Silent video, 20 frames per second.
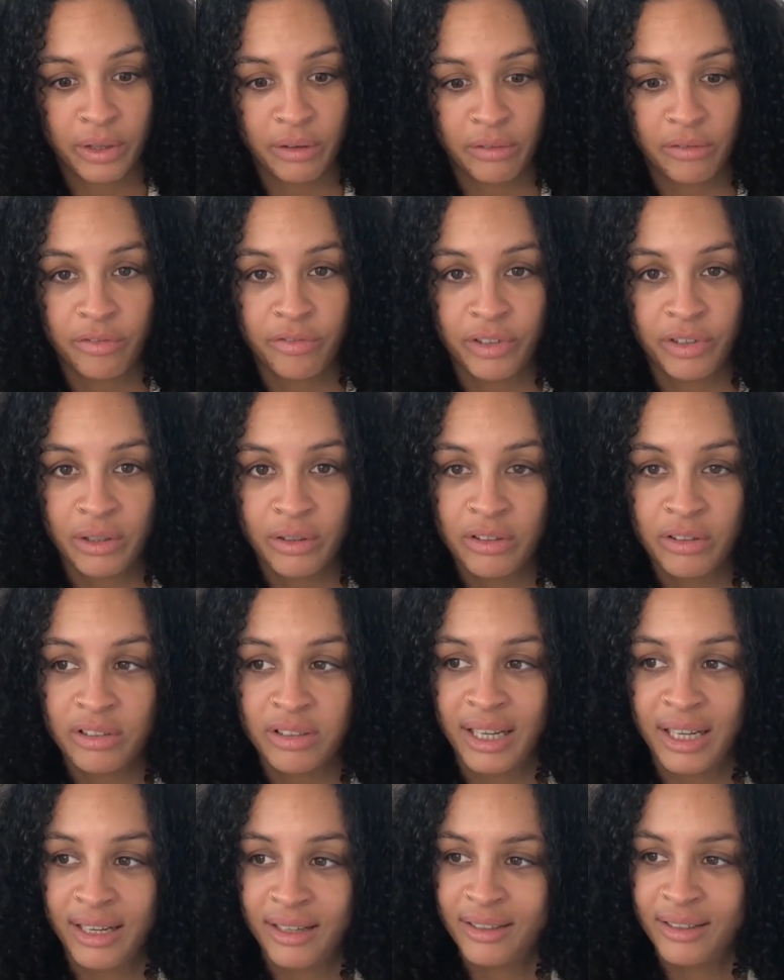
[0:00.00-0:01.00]
that
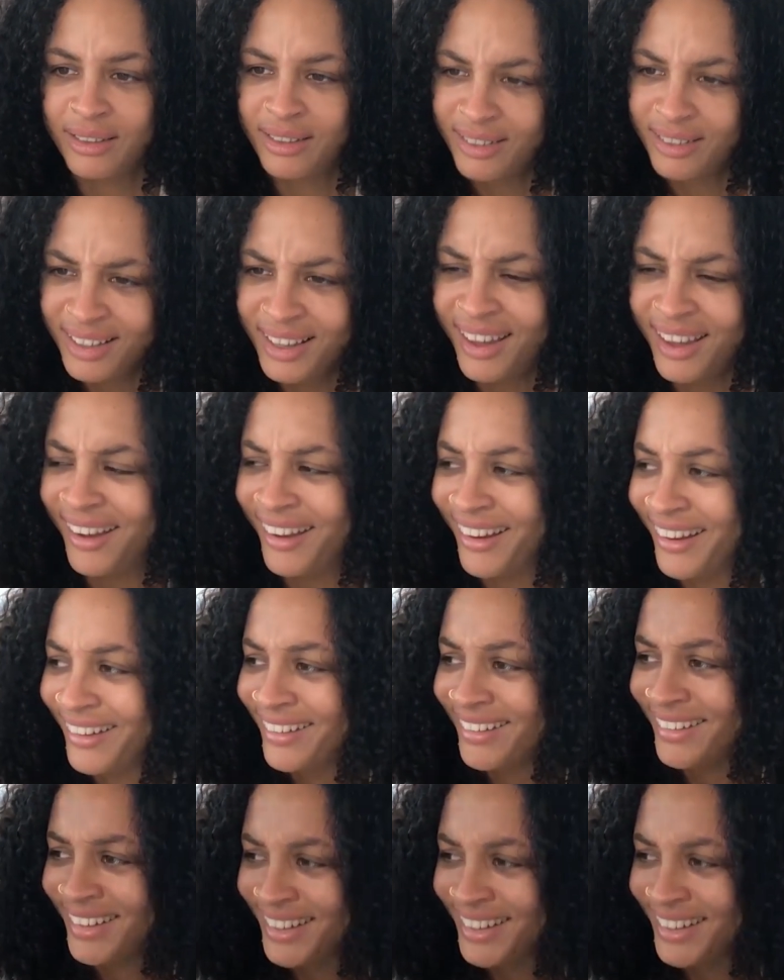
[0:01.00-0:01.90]
feels like, yeah,